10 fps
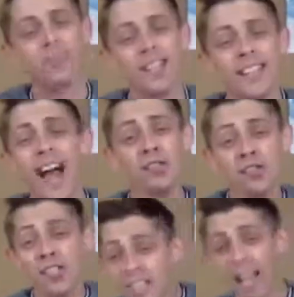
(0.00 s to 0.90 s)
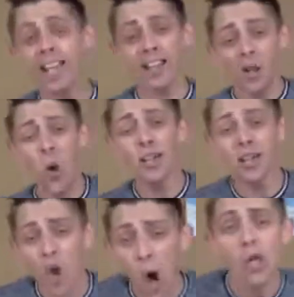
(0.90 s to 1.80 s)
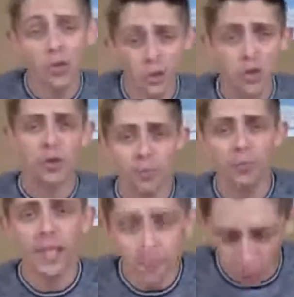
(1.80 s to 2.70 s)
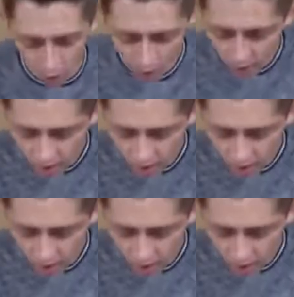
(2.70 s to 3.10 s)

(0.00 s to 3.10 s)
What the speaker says: it's actually likely going to cost you some people,